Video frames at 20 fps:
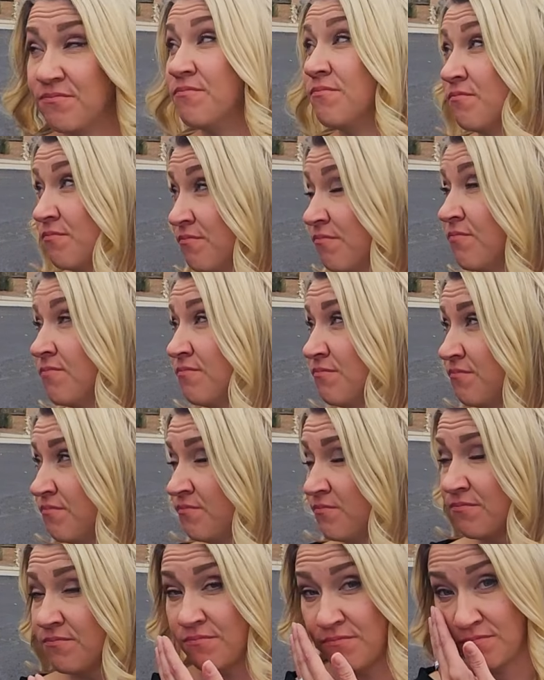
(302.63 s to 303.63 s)

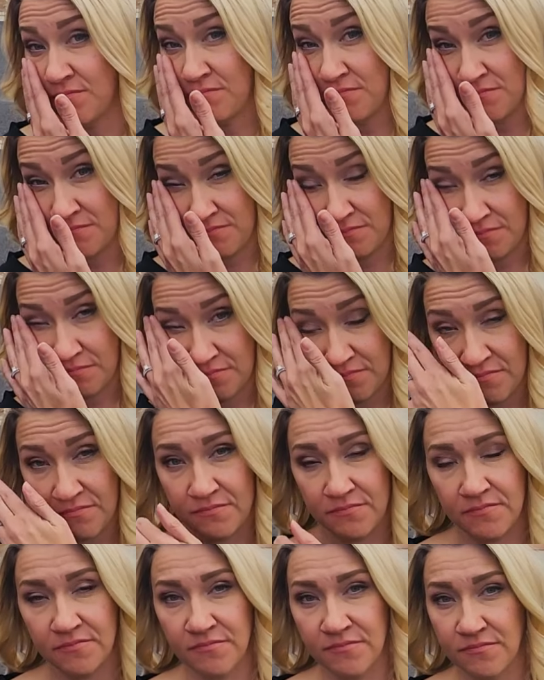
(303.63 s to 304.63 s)

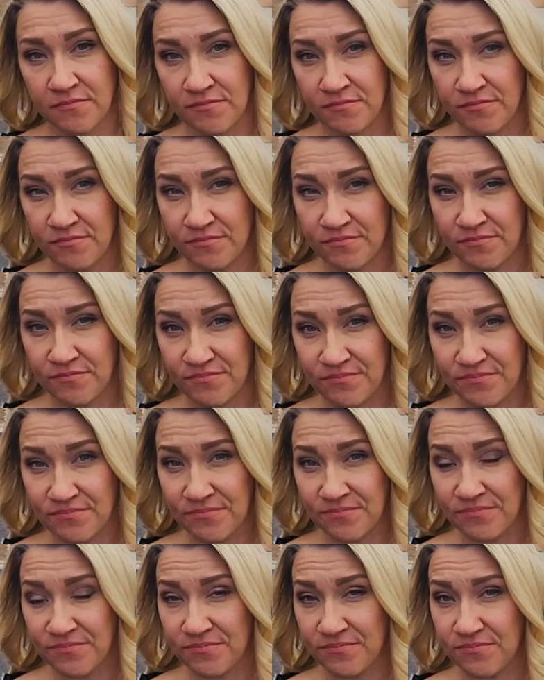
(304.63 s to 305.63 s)

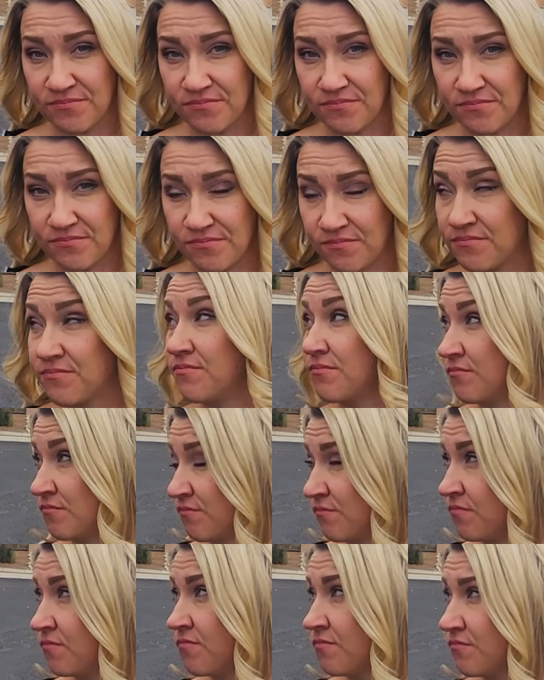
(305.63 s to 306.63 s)

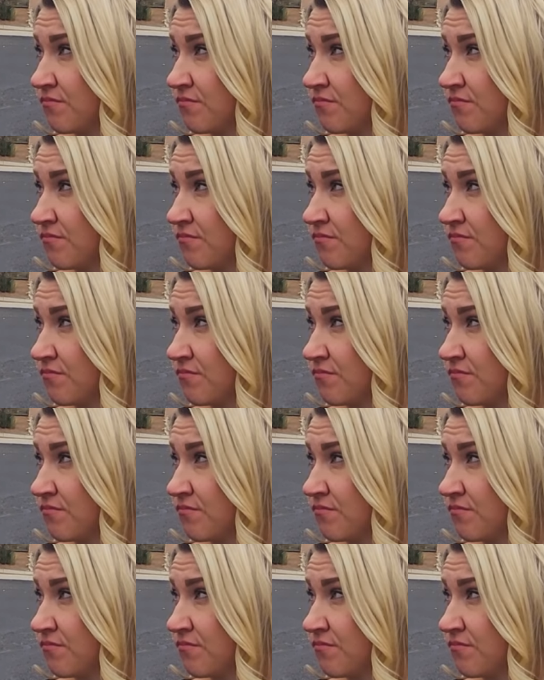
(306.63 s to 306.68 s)
(not speaking)